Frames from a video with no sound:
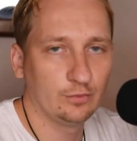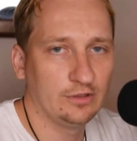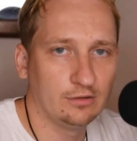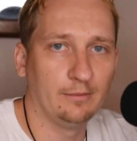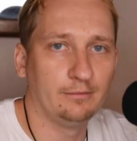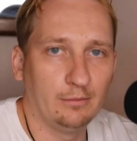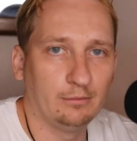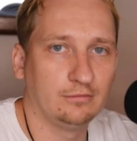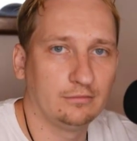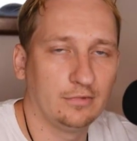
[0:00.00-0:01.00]
with you, I'm
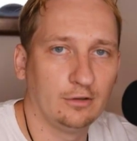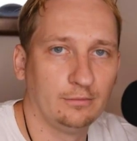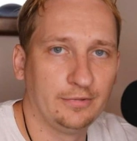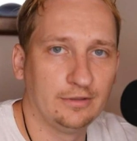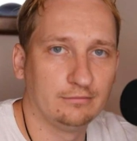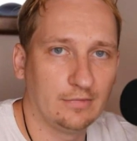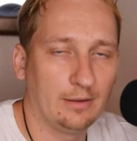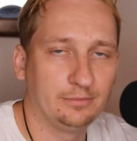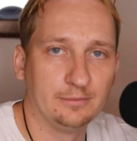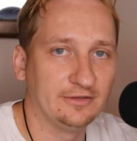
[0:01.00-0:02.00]
a little bit
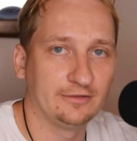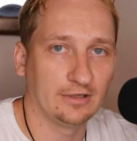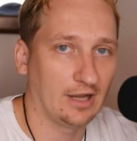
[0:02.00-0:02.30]
optimistic.